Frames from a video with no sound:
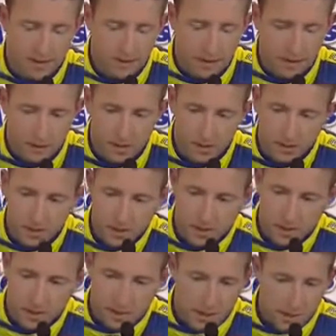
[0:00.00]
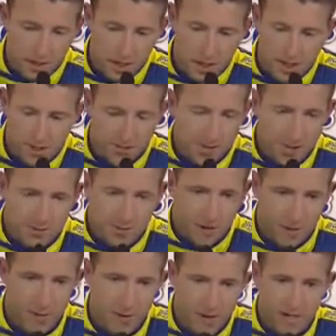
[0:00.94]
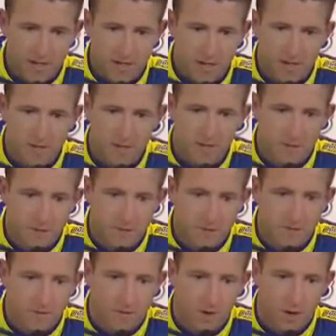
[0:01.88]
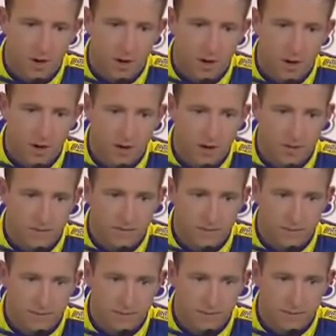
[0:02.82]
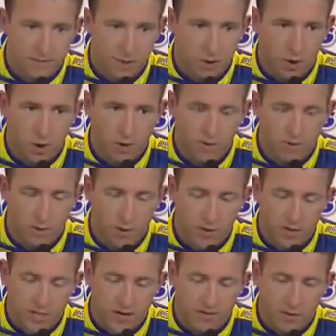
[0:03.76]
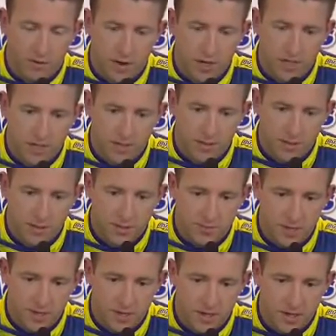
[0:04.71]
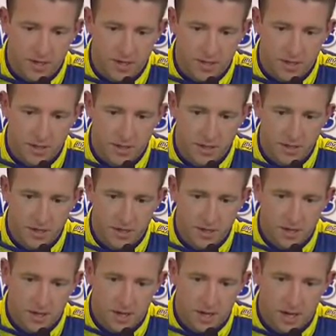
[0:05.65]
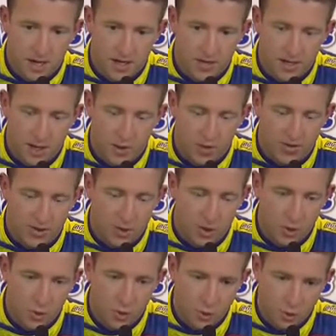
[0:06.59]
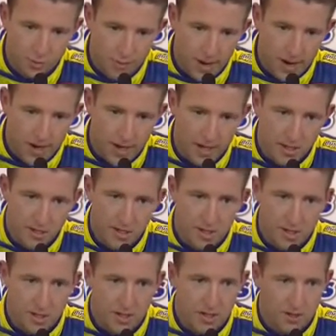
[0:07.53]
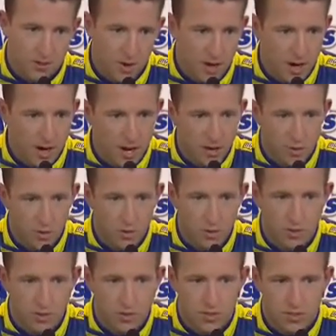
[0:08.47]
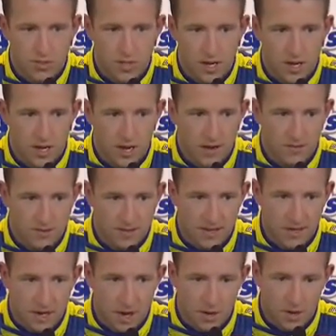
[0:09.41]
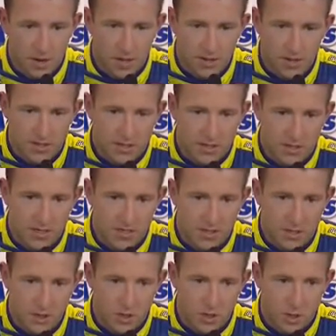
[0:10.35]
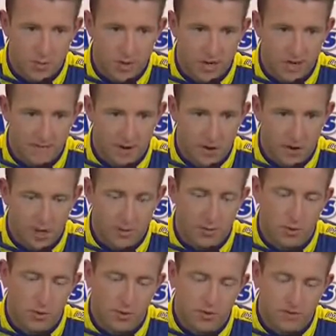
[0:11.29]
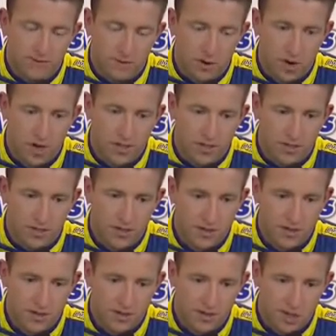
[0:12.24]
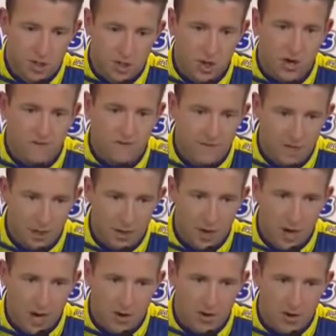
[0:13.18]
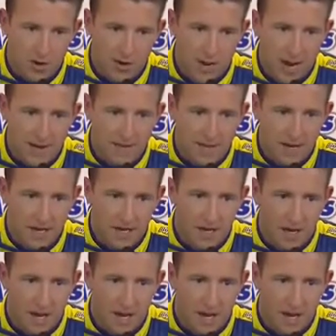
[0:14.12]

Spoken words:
think it's just been amazing for our whole 47 race team, just because, you know, with the new rules package, the ride height rules, everything going into this season, there's so many variables for us to try to figure out and to have that